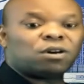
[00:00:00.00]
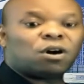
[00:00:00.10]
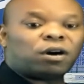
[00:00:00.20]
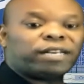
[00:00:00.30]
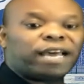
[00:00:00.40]

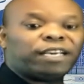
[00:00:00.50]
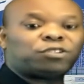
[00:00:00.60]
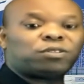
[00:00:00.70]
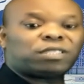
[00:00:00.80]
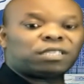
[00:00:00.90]
Other
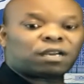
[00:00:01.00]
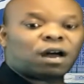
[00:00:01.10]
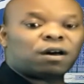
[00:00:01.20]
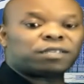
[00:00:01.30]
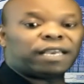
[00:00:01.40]
issues
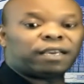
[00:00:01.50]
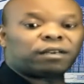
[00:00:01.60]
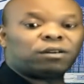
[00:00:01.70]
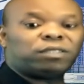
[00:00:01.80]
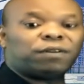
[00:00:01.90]
discussed
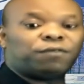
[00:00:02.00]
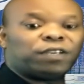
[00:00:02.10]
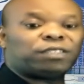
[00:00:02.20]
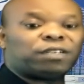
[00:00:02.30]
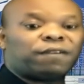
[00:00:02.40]
include the
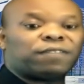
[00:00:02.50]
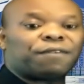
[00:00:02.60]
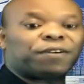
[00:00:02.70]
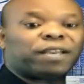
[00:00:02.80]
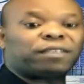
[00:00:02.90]
vision of the
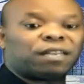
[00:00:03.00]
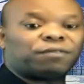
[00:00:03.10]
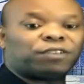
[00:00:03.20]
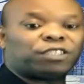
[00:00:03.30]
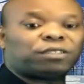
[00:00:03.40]
African
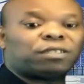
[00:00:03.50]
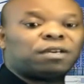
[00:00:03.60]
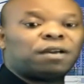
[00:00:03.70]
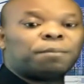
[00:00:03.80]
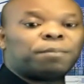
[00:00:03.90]

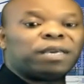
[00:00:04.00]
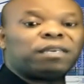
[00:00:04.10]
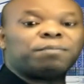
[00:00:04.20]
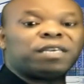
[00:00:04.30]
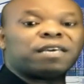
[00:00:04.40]
Television
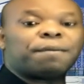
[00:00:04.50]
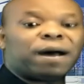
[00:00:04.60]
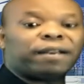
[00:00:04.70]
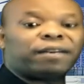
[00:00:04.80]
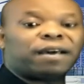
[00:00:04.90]
being the media
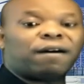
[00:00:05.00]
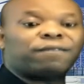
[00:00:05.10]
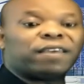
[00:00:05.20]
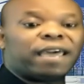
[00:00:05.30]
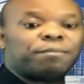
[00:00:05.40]
partner
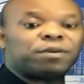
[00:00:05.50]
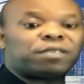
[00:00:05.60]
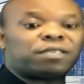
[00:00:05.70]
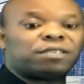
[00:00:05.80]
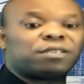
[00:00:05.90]
of the
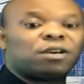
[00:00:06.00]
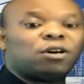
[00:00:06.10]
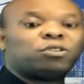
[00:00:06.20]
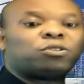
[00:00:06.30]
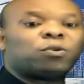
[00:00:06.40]
embassies
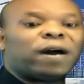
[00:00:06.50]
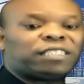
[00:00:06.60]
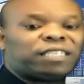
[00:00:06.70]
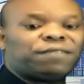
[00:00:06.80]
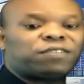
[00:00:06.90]
to
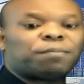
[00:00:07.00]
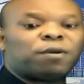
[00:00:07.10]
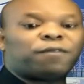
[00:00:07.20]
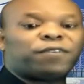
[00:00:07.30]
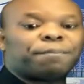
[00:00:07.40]
achieve
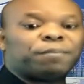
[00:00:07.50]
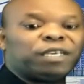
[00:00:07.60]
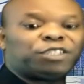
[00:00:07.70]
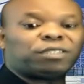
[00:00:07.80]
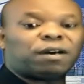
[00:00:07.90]
some of their
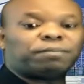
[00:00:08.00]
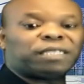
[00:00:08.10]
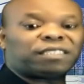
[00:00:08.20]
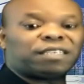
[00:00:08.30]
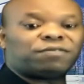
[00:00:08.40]
mission
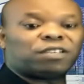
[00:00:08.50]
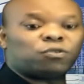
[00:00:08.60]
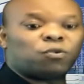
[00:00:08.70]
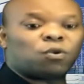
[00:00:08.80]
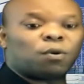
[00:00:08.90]
objectives
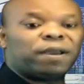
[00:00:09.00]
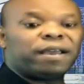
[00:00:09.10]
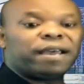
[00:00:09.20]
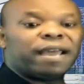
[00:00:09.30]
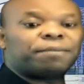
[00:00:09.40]
in Europe,
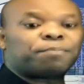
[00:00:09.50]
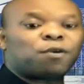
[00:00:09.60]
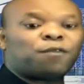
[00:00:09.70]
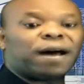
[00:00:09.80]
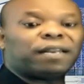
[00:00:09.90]
and
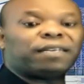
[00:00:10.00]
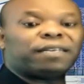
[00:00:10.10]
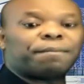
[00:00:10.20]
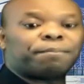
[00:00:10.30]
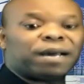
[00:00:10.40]
profiling
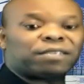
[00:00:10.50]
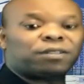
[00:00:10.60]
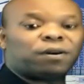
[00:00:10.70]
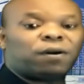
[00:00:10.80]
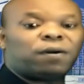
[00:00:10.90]
the
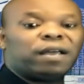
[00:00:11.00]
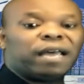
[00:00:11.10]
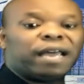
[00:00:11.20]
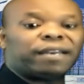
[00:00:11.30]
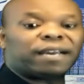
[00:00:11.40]
ambassador
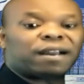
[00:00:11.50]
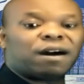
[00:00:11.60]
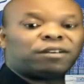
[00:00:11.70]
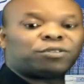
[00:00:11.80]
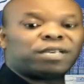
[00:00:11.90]
and their
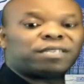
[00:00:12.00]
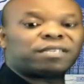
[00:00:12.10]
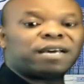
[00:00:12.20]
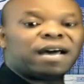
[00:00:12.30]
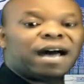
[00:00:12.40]

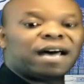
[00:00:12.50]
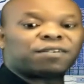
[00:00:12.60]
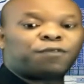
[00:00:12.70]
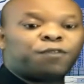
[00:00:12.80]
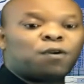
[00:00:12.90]
countries
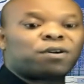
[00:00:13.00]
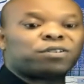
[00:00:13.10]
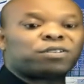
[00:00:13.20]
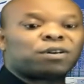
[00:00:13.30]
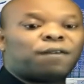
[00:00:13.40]
as a
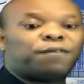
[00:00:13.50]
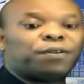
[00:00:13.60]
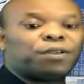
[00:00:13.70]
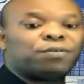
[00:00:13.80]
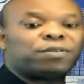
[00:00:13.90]
focus of
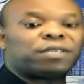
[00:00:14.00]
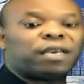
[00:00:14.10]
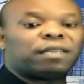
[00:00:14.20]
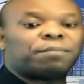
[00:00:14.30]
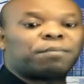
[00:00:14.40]
news
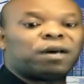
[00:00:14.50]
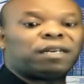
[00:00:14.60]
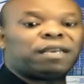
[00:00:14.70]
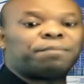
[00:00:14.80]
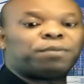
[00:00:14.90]
in the
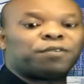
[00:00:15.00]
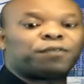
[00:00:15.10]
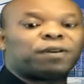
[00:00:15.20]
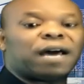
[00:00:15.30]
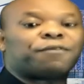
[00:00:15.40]
monthly
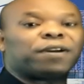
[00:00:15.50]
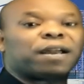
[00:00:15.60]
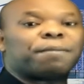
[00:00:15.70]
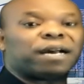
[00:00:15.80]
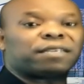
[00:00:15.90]
Beautiful
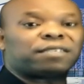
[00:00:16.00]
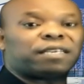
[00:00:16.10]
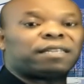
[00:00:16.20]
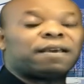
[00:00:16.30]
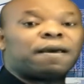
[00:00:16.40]
Africa
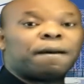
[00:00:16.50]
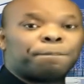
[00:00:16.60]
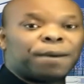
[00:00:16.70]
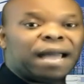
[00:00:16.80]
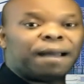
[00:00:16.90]
magazine,
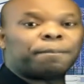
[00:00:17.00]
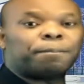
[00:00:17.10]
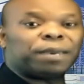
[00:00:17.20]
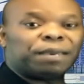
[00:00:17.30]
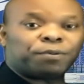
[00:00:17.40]

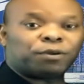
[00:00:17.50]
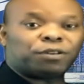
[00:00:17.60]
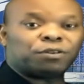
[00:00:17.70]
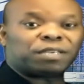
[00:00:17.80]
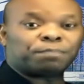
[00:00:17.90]
BAM, being
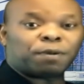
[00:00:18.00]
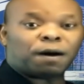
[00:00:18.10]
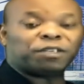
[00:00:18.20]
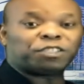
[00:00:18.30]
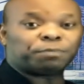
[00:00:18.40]
produced and
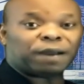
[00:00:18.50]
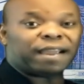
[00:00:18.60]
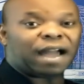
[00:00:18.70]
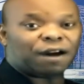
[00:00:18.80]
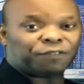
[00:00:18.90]
published
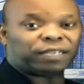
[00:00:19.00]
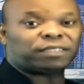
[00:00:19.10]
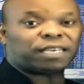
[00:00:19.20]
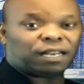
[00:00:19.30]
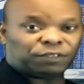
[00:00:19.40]
by
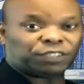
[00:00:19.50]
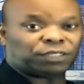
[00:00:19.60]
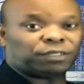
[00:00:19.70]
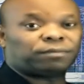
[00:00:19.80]
African Television.